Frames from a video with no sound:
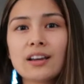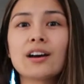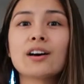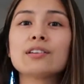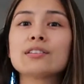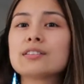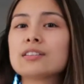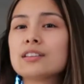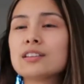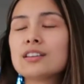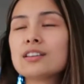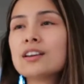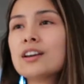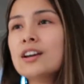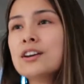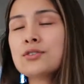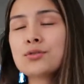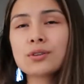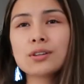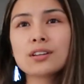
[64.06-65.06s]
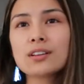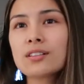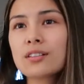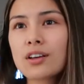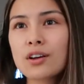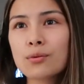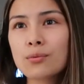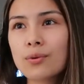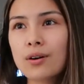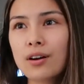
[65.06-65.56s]
healthy, drinking a
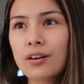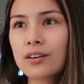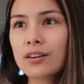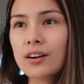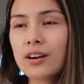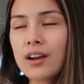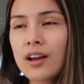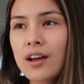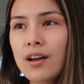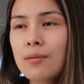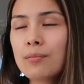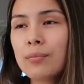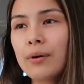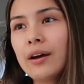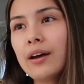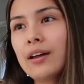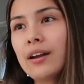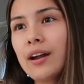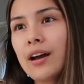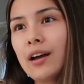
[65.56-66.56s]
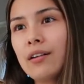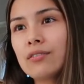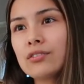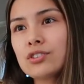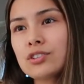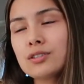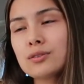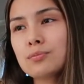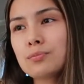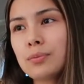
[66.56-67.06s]
lot of water, but I've
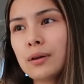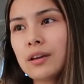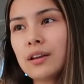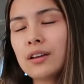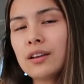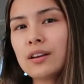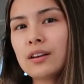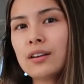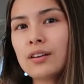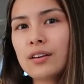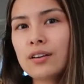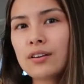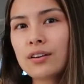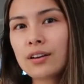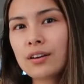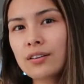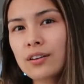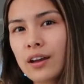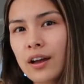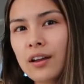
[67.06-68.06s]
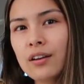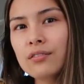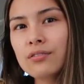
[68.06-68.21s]
just been kind